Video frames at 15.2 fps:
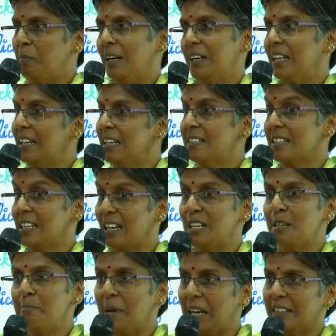but it
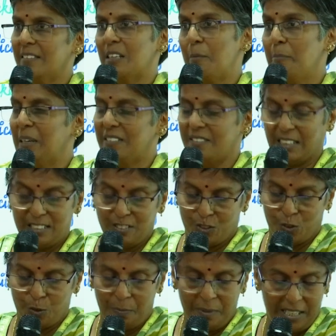really makes a big
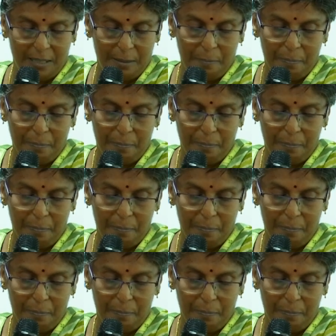sense to me.